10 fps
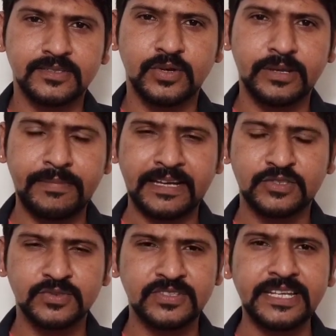Going back
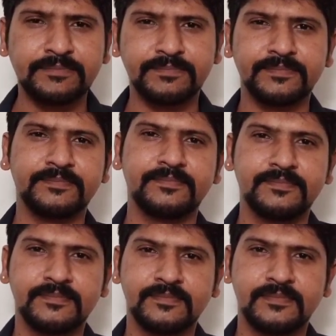to sleep,
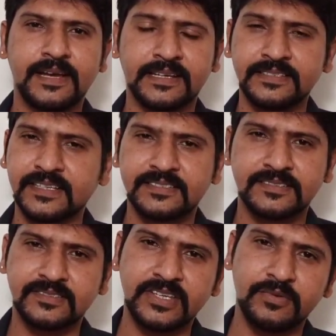I can
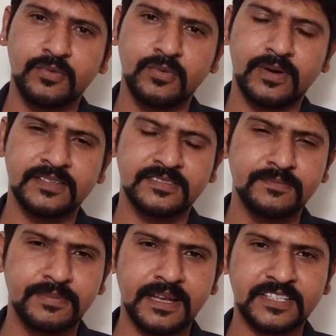just give a
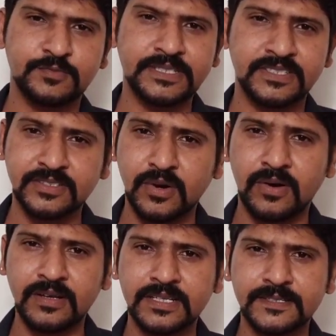simple expression
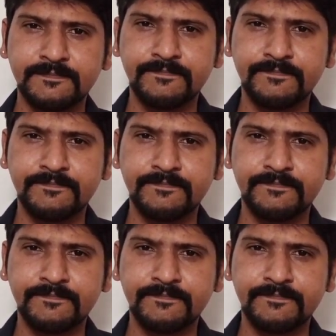called